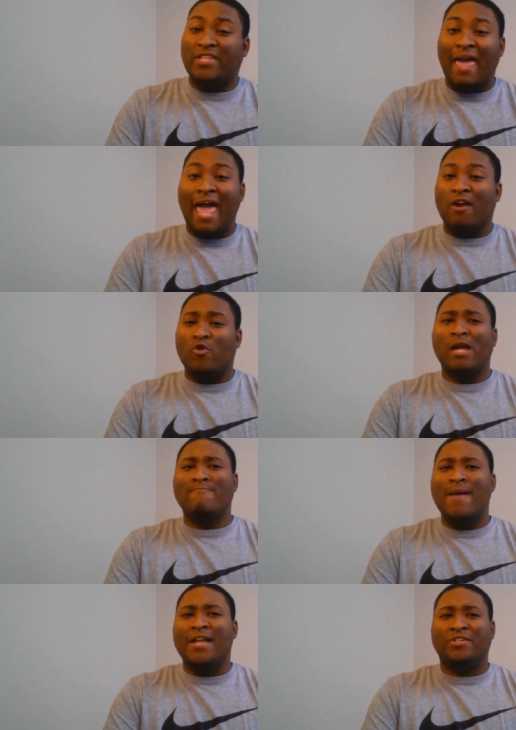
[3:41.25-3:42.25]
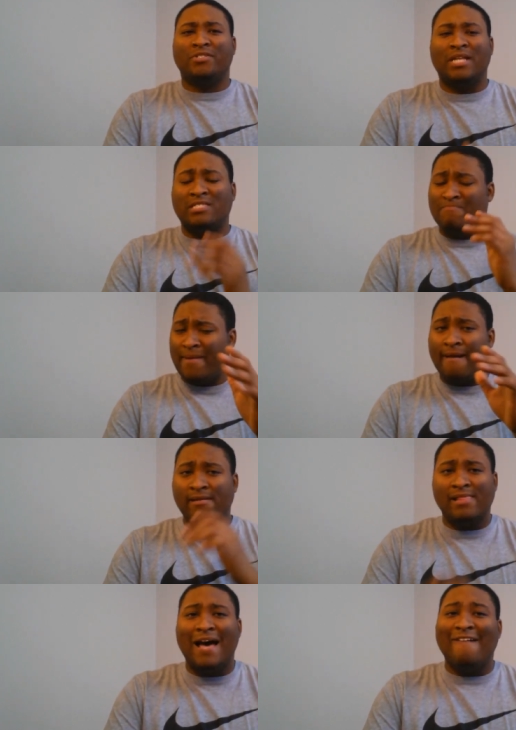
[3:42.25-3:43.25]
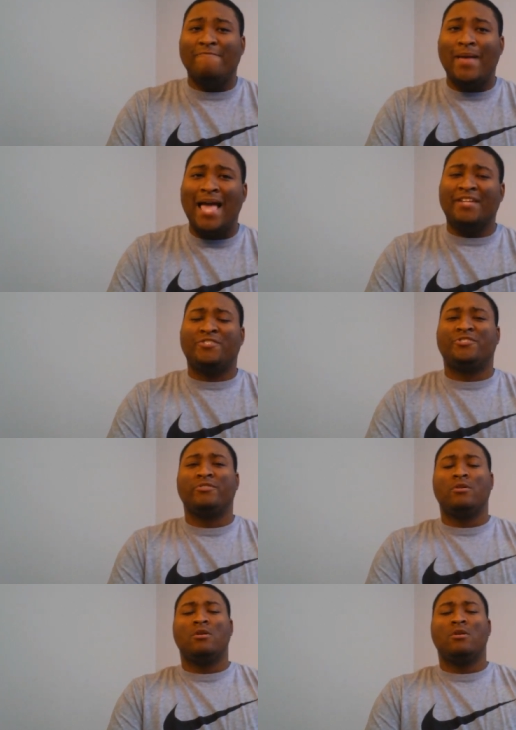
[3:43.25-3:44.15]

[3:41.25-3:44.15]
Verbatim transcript: they had great matches like the Buried Alive match,